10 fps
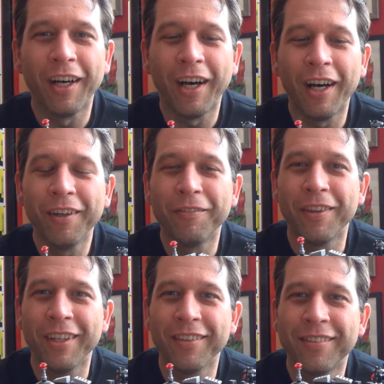of
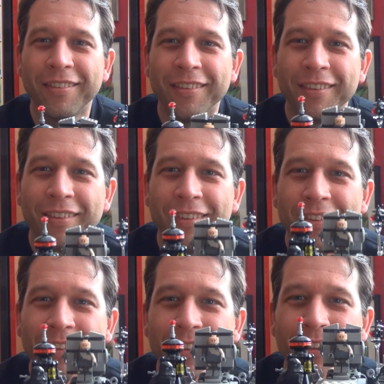this
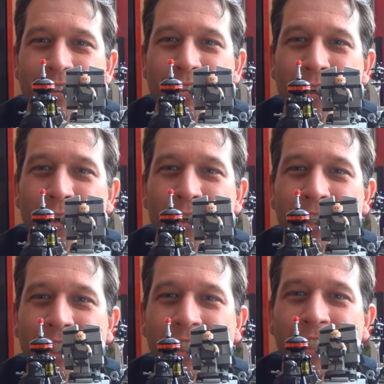
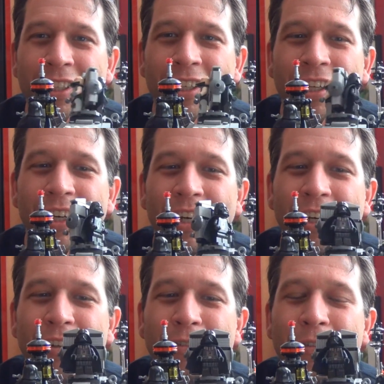turning
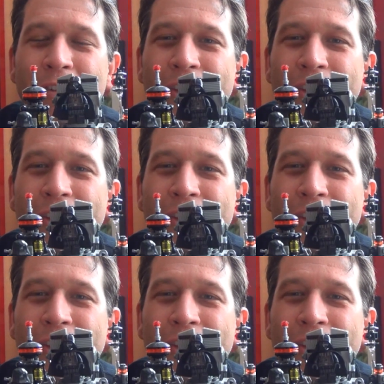of